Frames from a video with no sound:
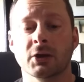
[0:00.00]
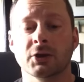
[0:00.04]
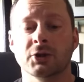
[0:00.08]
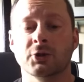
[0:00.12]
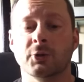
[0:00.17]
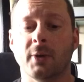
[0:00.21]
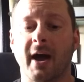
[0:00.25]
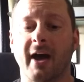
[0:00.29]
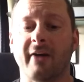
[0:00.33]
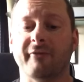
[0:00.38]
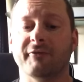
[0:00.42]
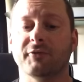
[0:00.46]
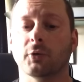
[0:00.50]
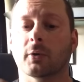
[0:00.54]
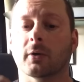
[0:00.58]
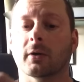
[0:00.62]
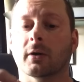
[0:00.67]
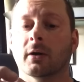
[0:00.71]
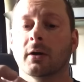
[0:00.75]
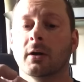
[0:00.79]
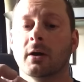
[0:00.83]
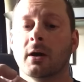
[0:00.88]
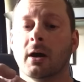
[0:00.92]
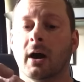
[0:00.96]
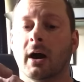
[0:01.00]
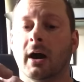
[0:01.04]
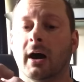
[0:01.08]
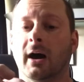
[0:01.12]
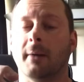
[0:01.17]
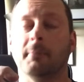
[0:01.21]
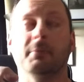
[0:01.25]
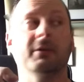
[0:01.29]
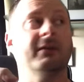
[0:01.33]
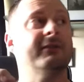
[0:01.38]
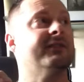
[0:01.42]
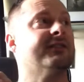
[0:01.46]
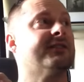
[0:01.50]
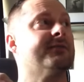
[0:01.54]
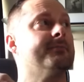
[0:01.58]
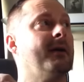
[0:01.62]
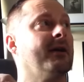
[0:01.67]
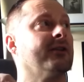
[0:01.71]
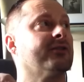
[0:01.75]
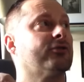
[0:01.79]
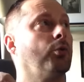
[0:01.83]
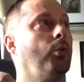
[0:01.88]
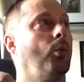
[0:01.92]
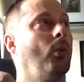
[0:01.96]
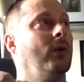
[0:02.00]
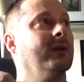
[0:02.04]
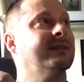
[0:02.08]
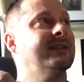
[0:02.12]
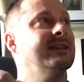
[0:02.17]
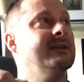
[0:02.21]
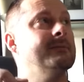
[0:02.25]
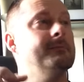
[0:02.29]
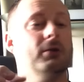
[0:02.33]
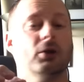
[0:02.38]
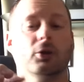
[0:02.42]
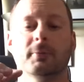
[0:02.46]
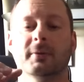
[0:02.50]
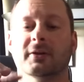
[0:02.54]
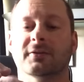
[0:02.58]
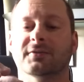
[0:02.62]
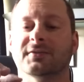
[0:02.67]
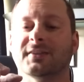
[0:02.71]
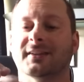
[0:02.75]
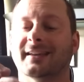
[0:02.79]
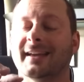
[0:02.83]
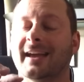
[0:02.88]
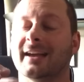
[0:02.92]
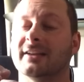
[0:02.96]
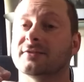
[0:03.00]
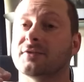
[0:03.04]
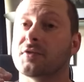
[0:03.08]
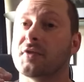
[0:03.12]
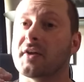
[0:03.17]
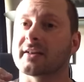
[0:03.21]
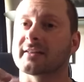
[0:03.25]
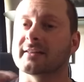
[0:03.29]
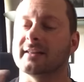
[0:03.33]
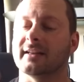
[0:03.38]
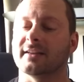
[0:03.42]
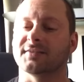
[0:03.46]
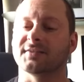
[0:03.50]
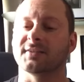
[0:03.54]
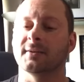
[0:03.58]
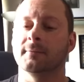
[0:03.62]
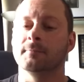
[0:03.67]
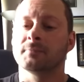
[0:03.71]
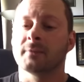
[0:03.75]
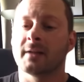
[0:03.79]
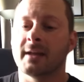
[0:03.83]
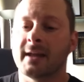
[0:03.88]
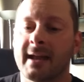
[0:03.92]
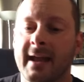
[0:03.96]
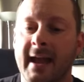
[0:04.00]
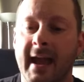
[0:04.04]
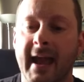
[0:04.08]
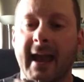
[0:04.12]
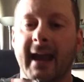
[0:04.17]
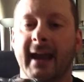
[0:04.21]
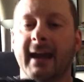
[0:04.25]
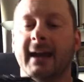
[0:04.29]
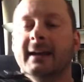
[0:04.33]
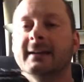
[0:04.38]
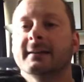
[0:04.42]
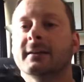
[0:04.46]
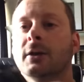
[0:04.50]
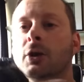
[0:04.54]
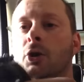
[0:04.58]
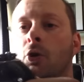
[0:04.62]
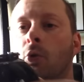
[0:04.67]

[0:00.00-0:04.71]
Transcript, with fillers: You have your, uh, I believe it's about twenty millimeters in case thickness, and